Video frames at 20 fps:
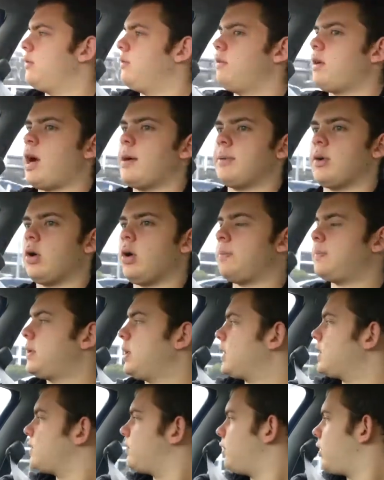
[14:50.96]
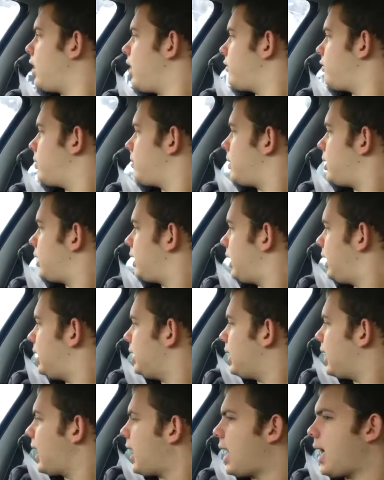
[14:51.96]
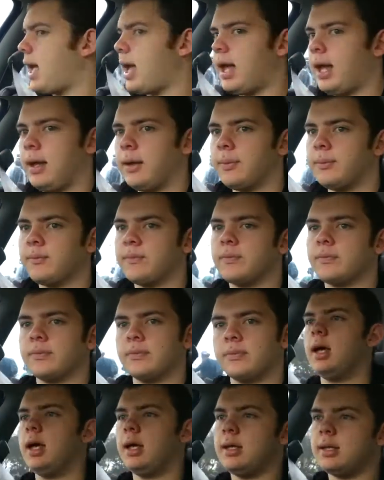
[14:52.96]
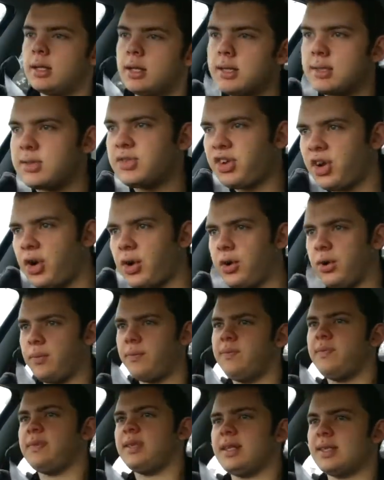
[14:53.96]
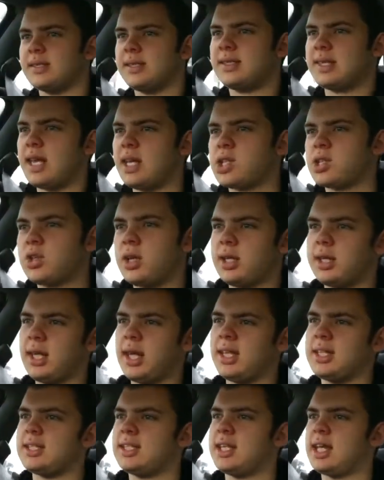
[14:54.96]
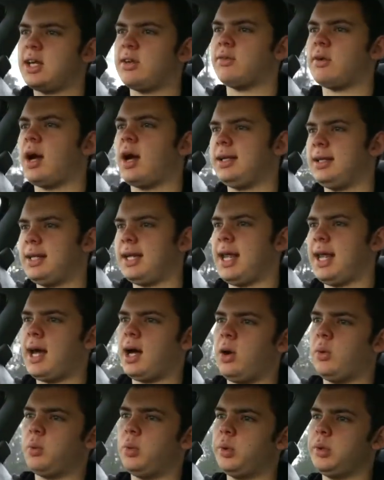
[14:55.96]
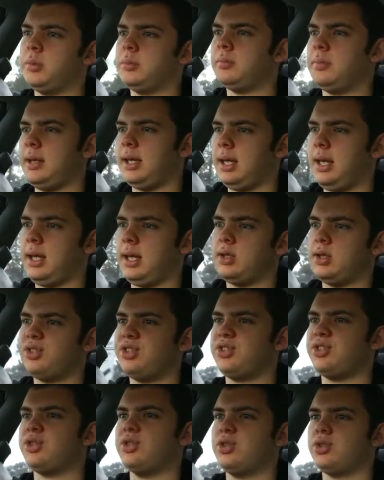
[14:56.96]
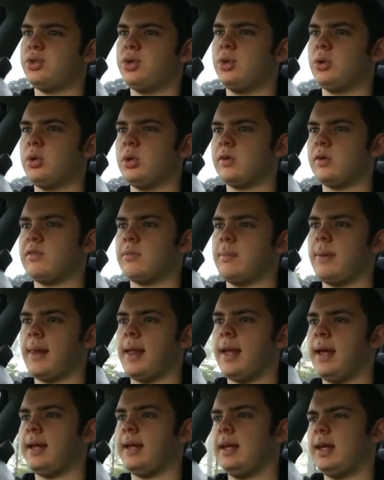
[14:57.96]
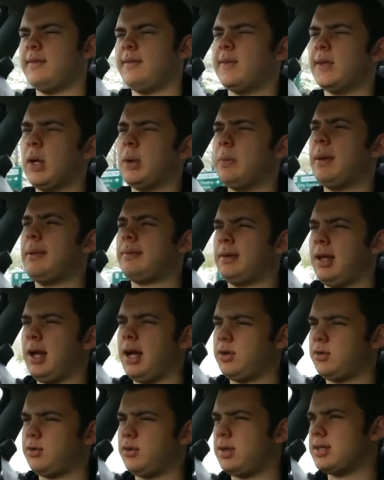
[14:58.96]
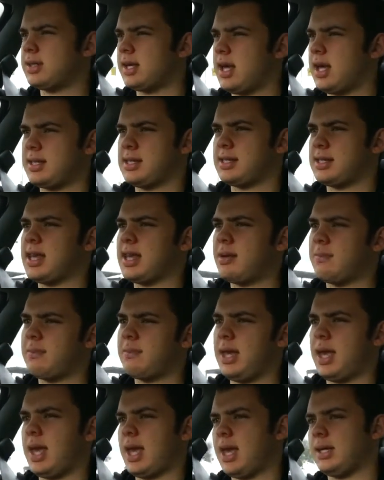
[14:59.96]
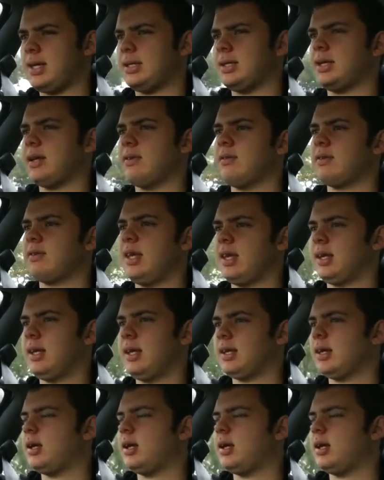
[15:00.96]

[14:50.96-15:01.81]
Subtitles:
fiber optics for everybody, yay. So censoring the internet right now wouldn't be too good of a plan, even though people are criticizing the NBN and everything.